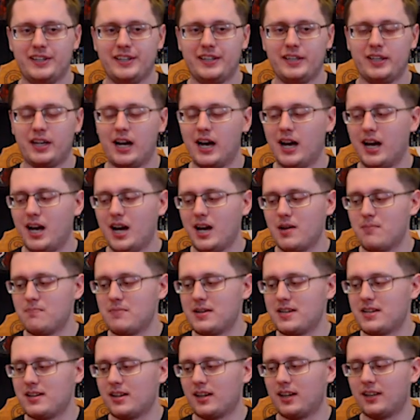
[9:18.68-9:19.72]

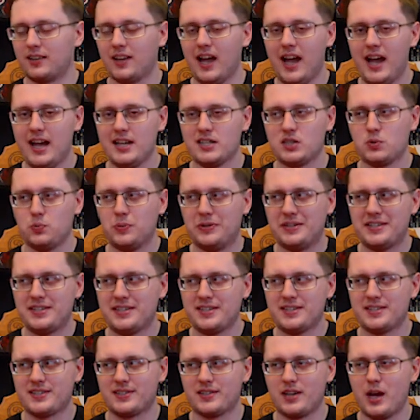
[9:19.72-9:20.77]
Glass
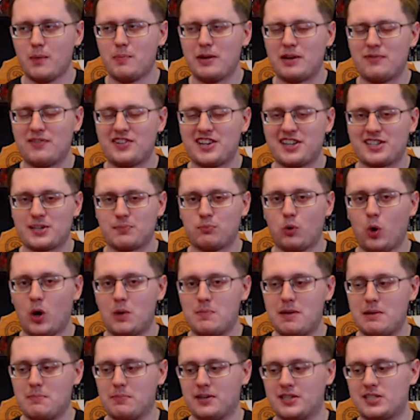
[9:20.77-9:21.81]
was a bit of a
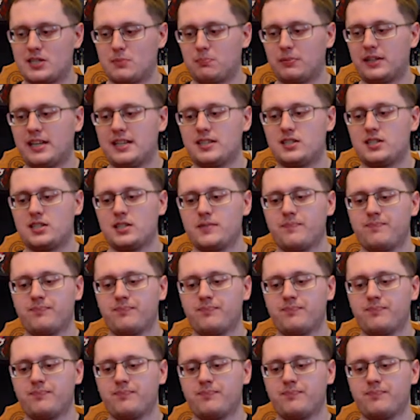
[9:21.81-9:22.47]
disappointment, but Split,